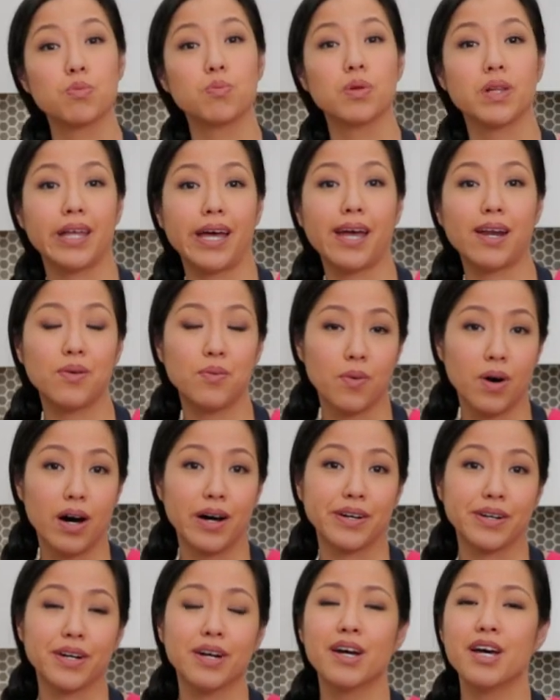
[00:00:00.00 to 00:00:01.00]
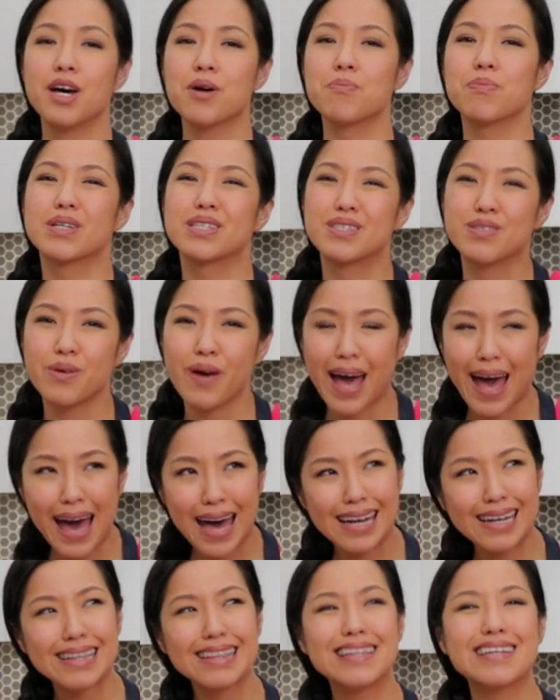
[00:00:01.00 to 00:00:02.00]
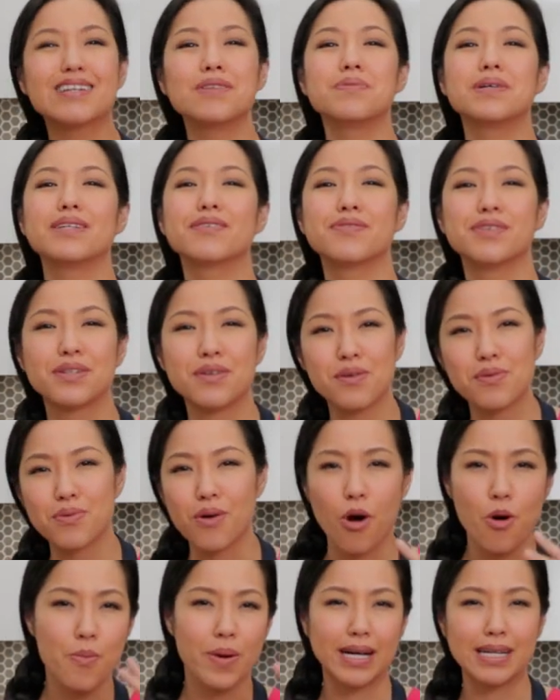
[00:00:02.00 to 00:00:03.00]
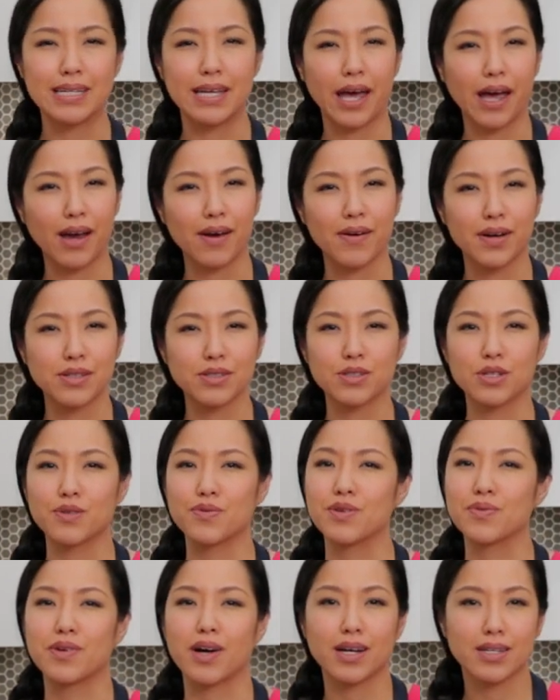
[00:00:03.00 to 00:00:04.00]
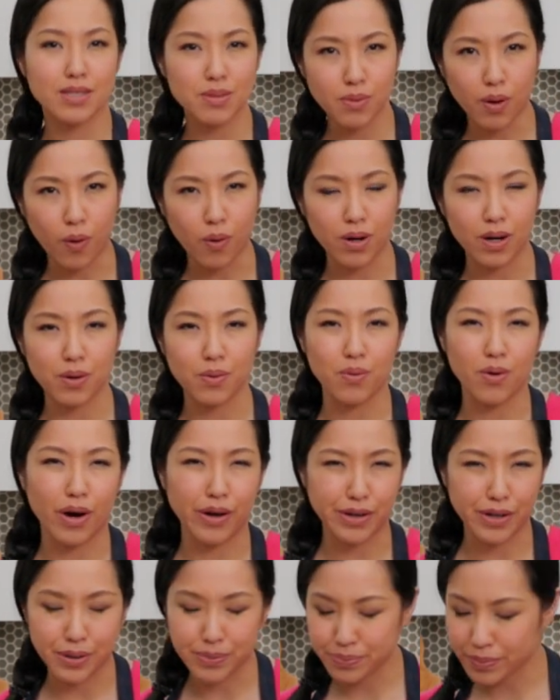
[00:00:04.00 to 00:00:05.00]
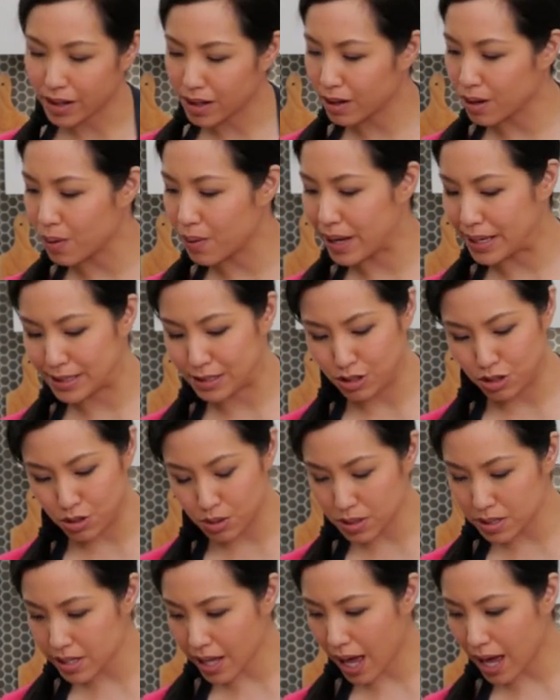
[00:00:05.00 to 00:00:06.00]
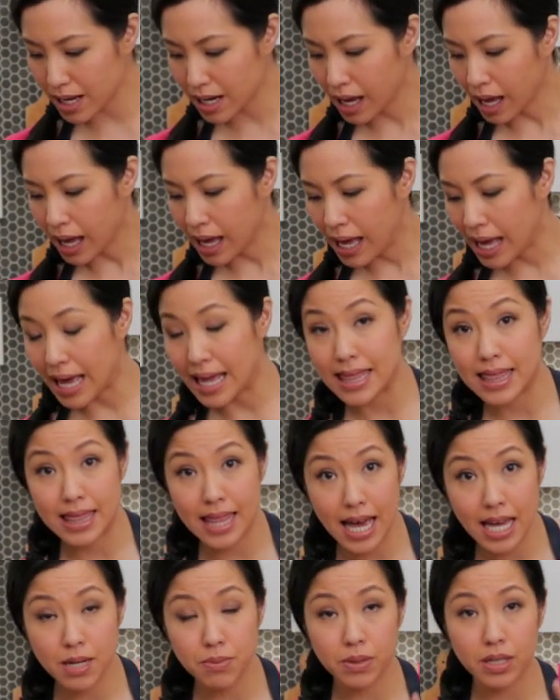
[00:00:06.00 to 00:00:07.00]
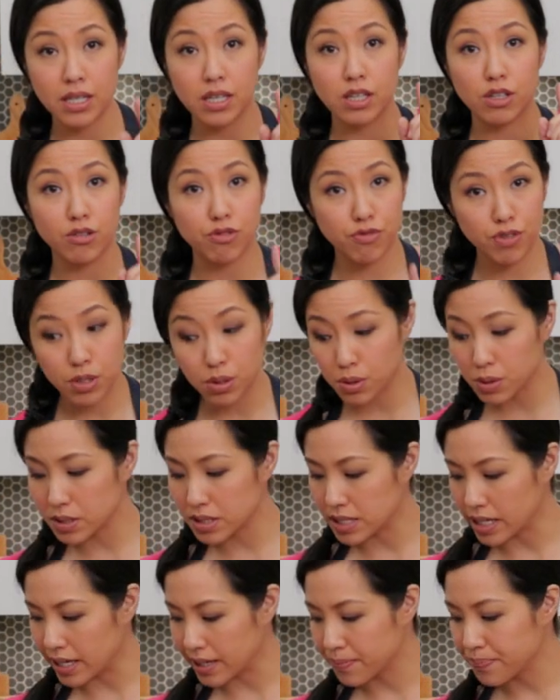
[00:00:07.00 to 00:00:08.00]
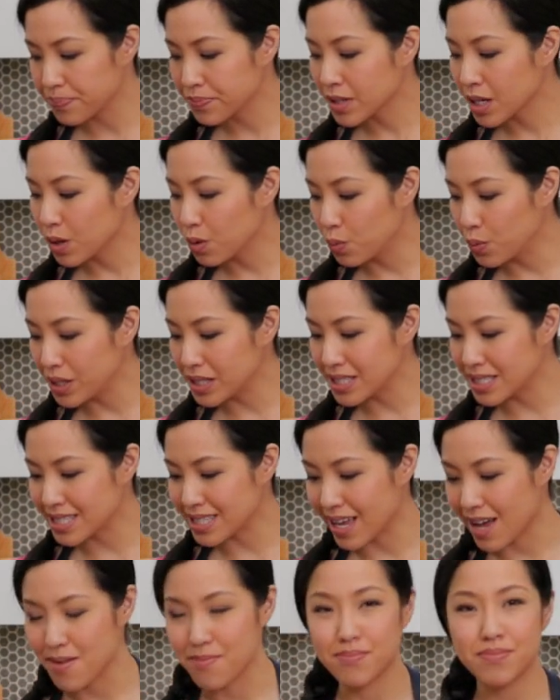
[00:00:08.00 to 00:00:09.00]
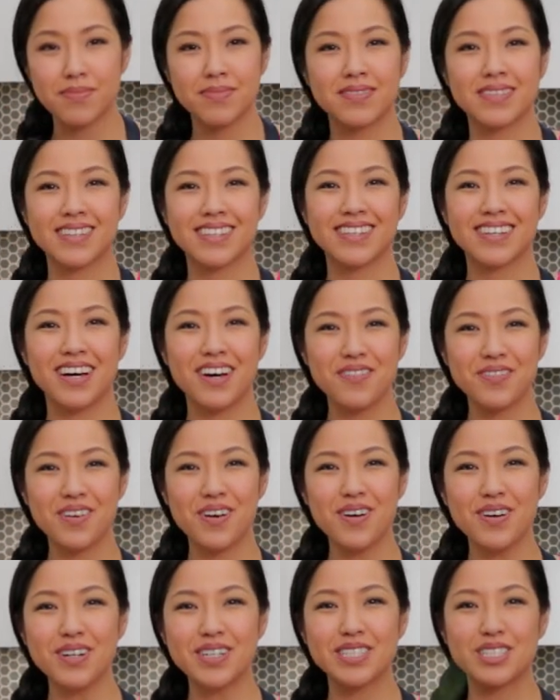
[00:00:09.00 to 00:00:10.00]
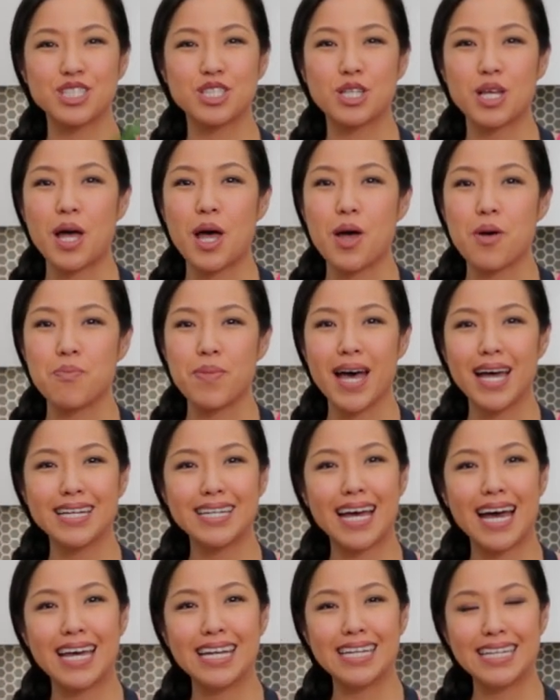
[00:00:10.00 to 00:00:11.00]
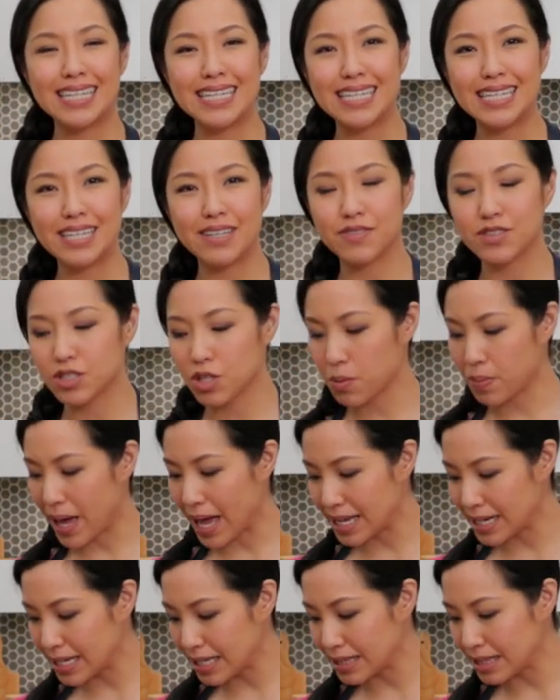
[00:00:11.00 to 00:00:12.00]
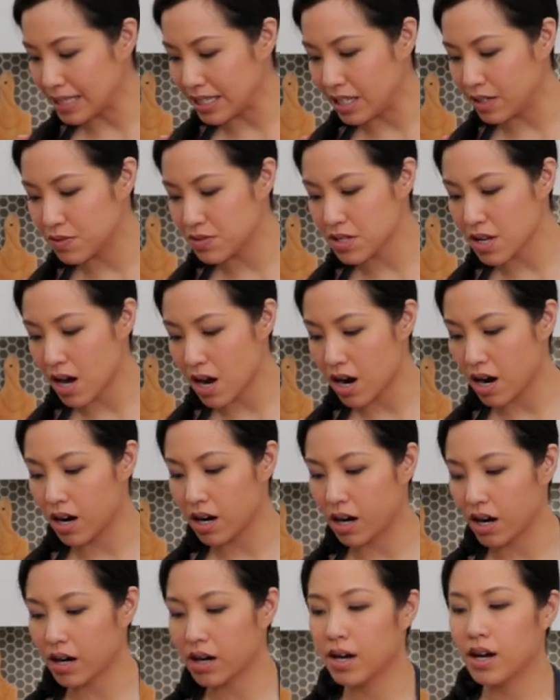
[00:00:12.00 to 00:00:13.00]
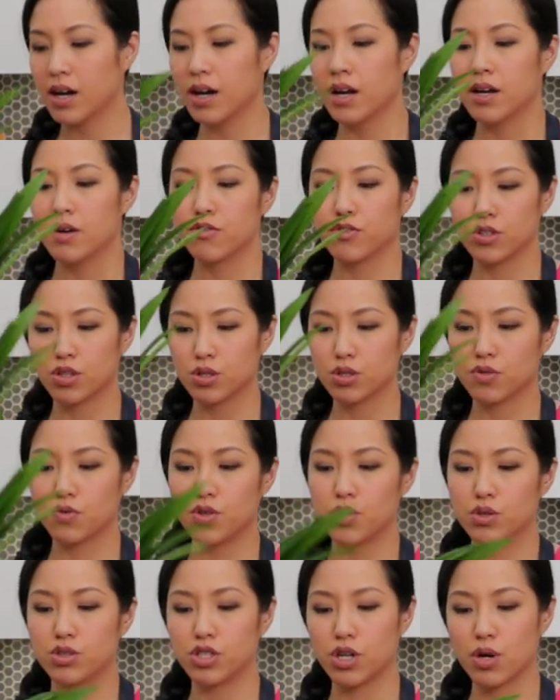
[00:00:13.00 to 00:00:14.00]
with plain water. But to add a little bit of an aroma and character, if you've got some coconut water, go ahead and use that. And then I'm going to infuse it with some, of course, pandan leaves. So pandan leaves are, for those of you who